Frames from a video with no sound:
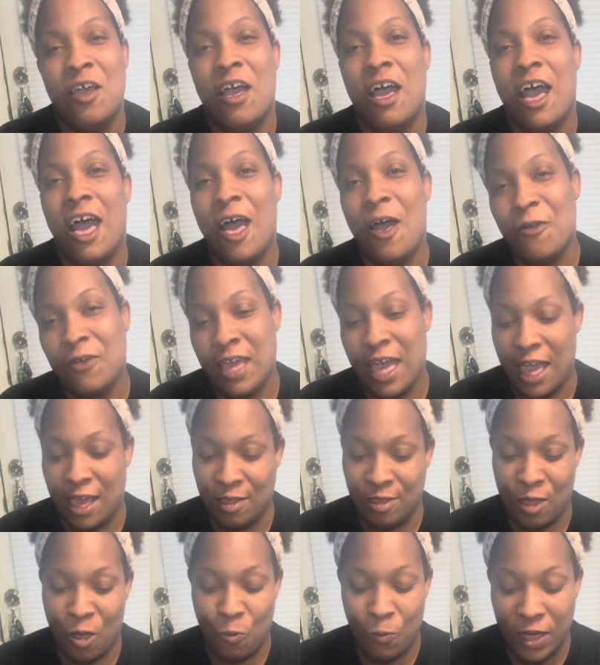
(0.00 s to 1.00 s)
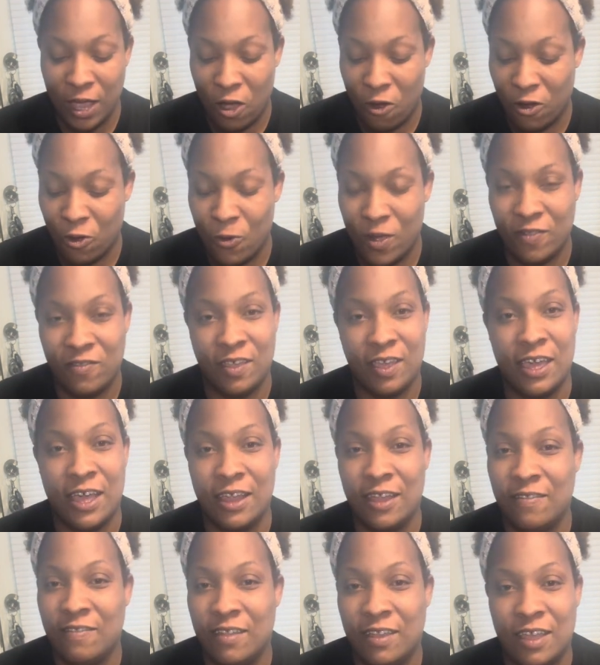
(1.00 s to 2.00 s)
Okay, so we are going to get
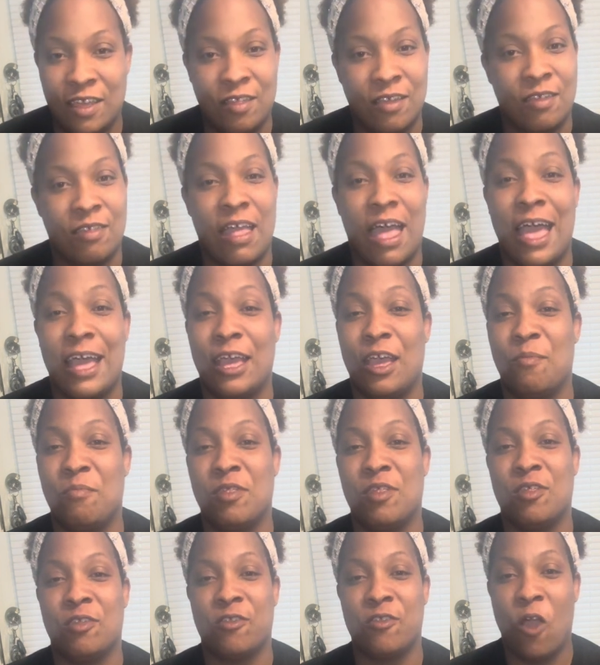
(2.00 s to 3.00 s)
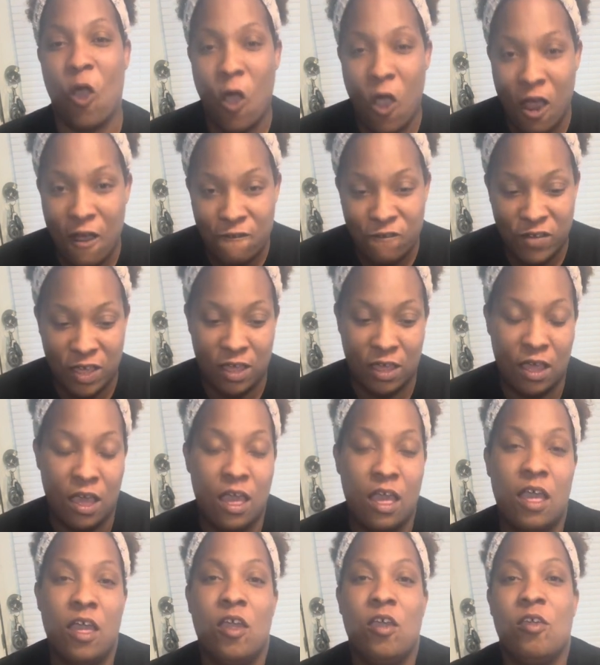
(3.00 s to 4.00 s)
into this because I am starving.
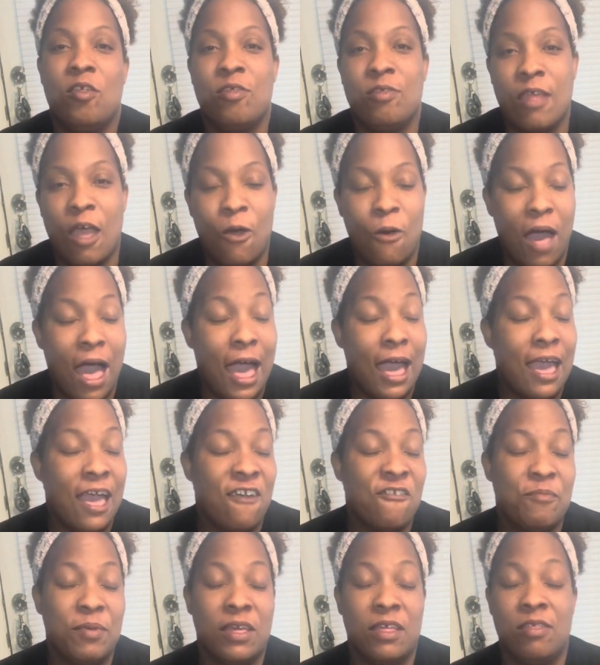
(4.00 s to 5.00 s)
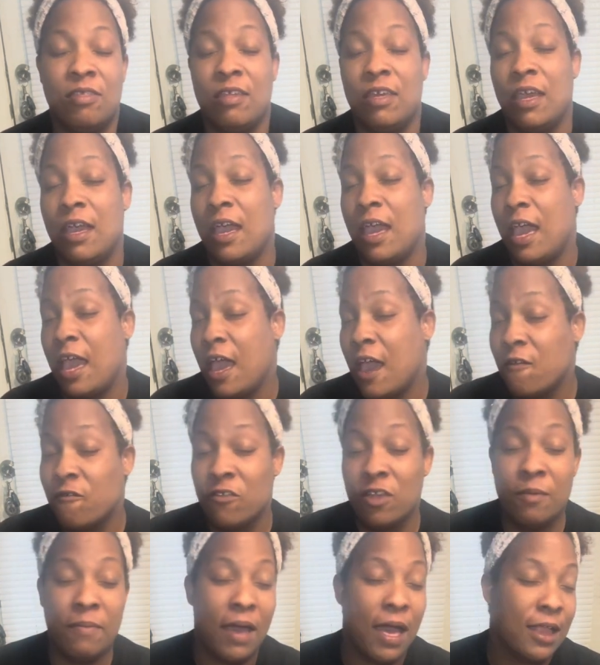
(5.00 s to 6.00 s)
So I have been seeing
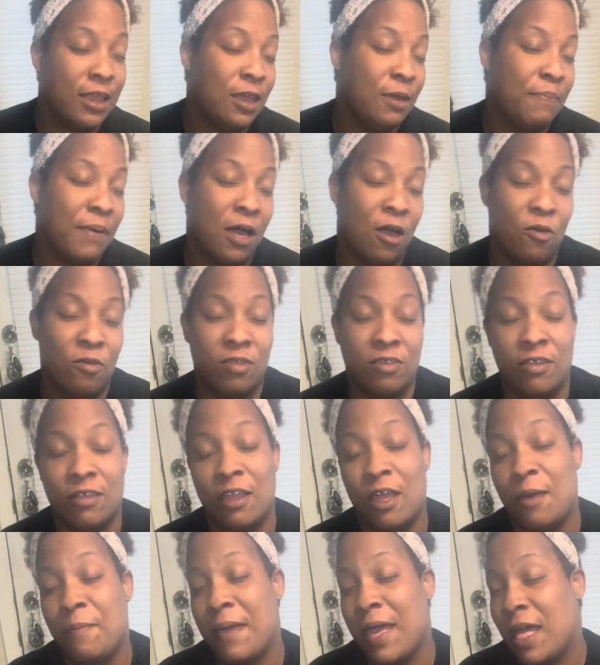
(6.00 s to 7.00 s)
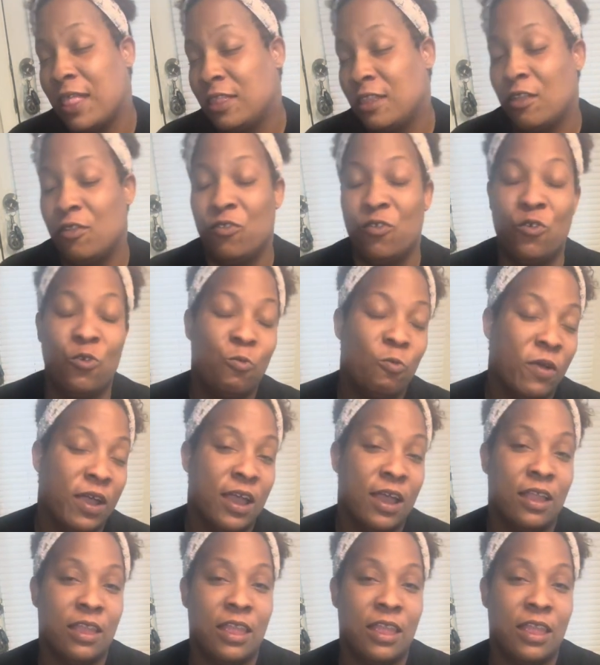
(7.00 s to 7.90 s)
everybody posting about the new Red